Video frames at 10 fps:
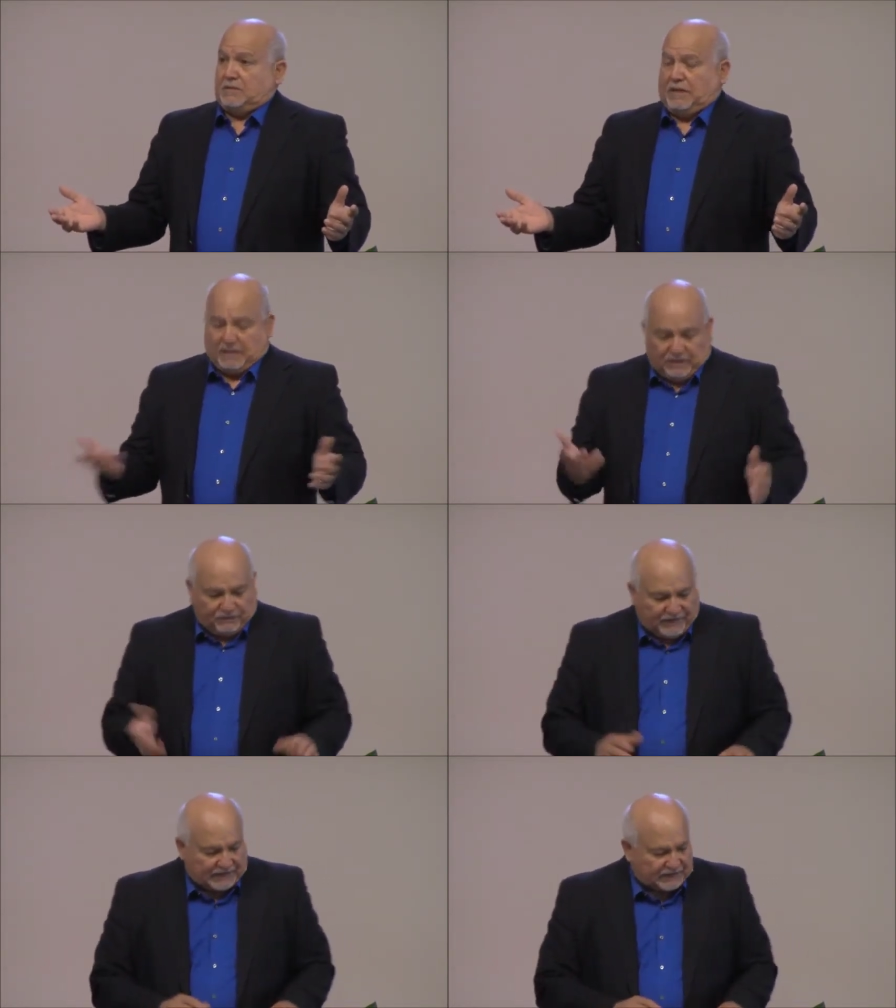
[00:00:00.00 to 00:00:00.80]
Uh, in
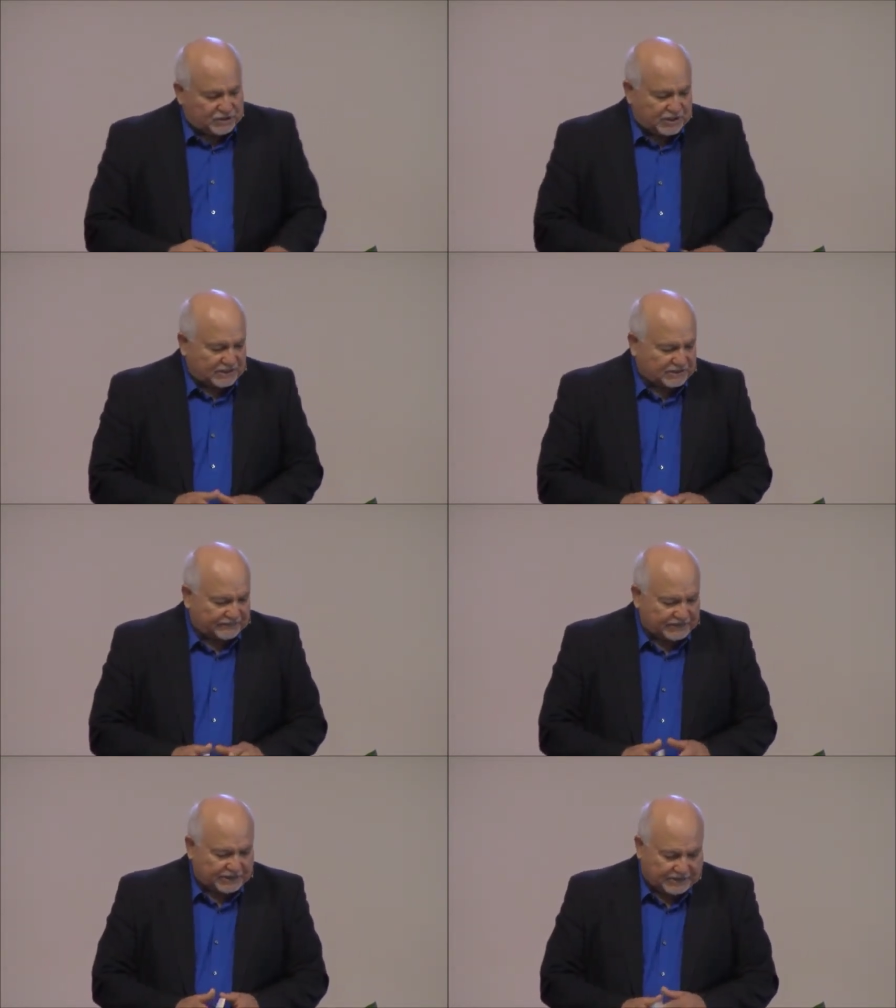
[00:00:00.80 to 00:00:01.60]
fact, in John
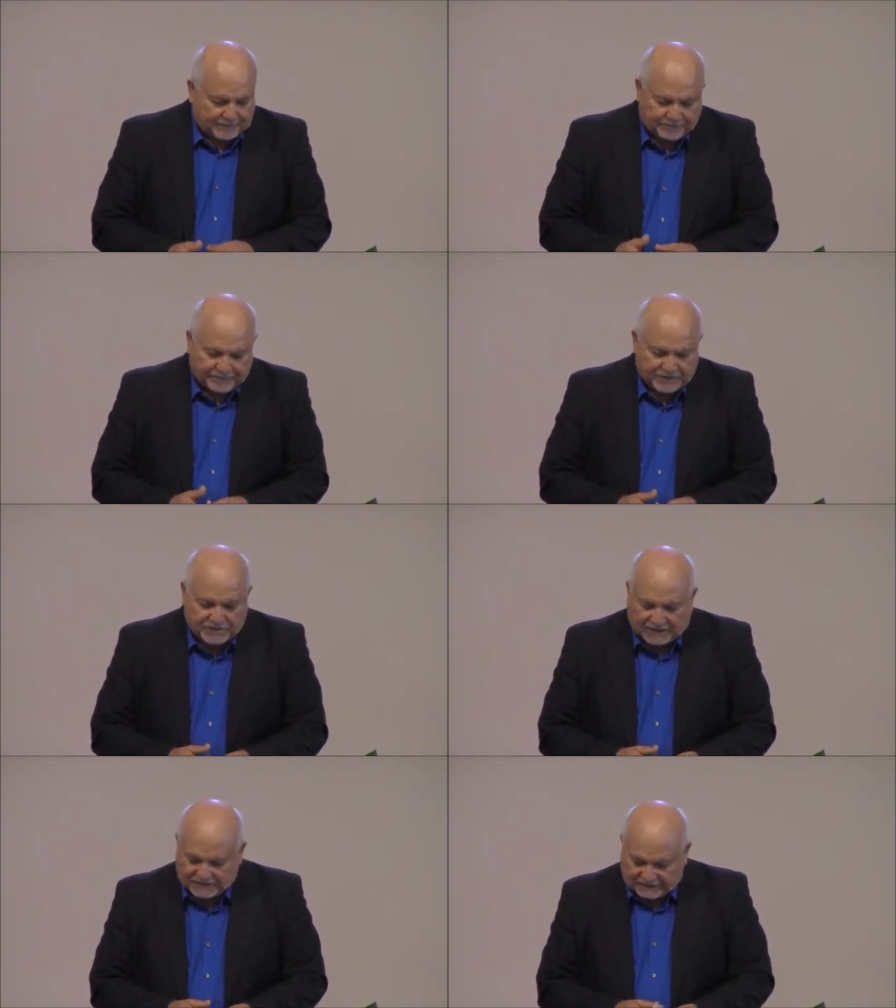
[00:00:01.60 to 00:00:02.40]
17,
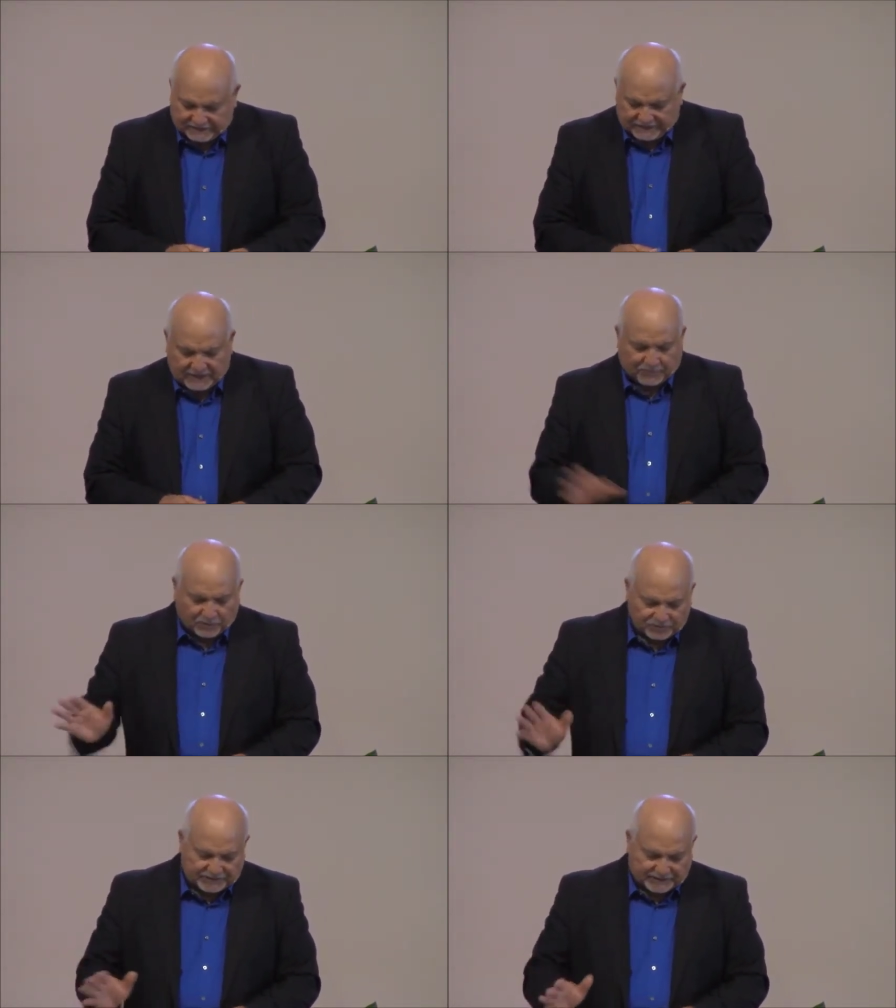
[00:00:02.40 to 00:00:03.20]
John 17, I'm
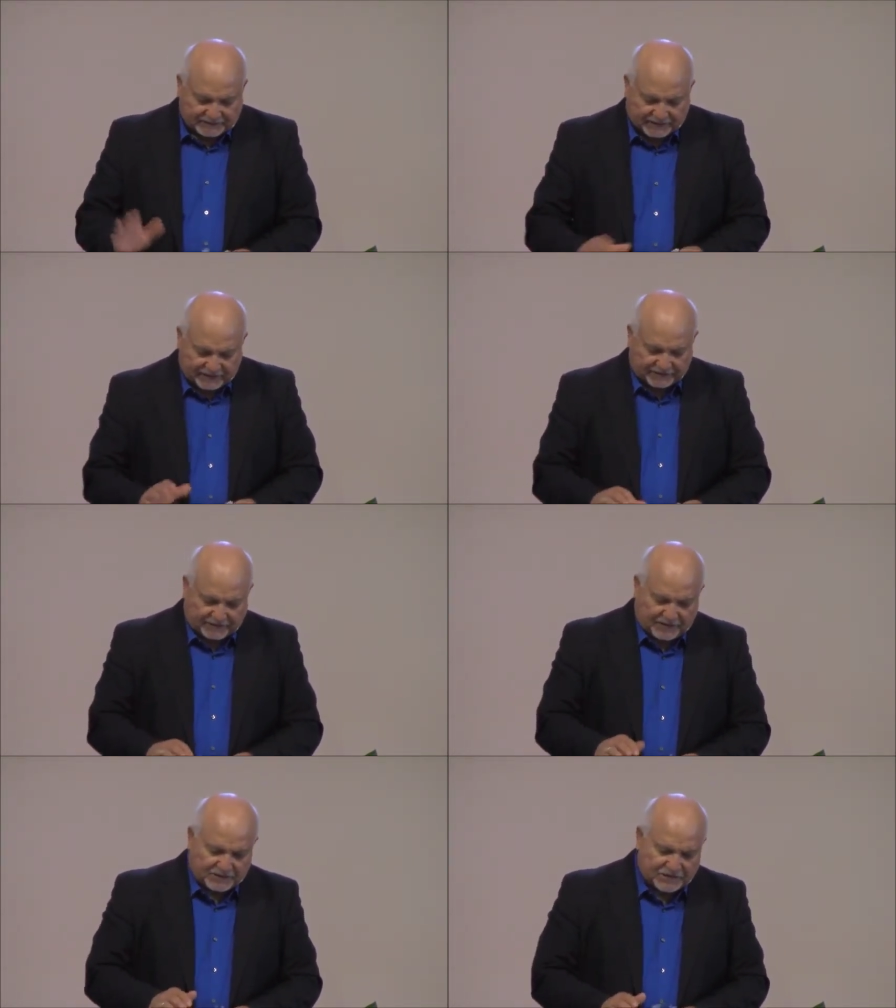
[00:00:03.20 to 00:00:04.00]
almost done, take it easy.